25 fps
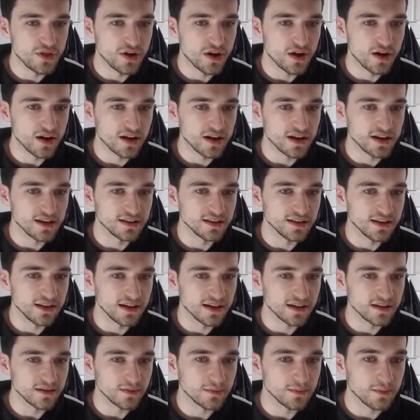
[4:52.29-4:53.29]
I'd
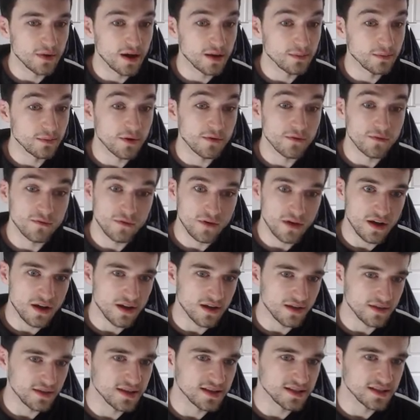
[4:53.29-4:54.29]

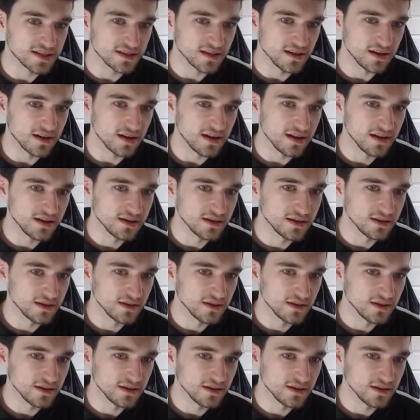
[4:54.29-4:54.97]
prefer this guy